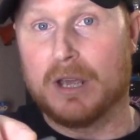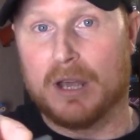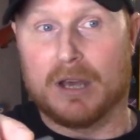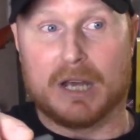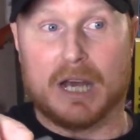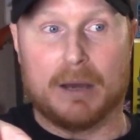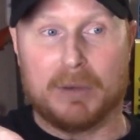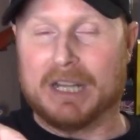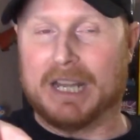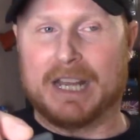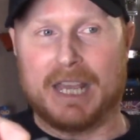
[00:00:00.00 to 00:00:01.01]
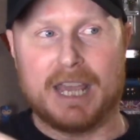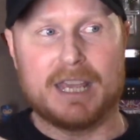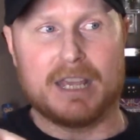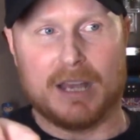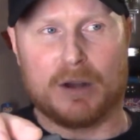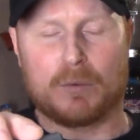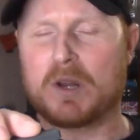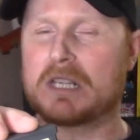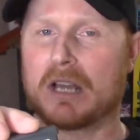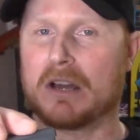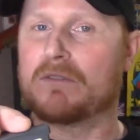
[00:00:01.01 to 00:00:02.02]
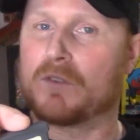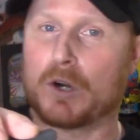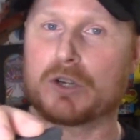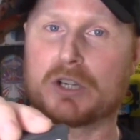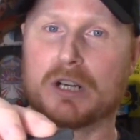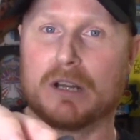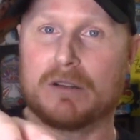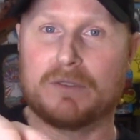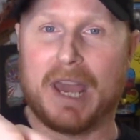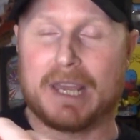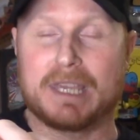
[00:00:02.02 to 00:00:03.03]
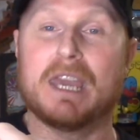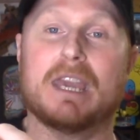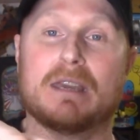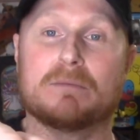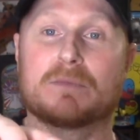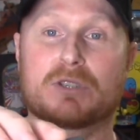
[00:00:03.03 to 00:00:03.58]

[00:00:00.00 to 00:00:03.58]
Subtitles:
but like a redone version of that game.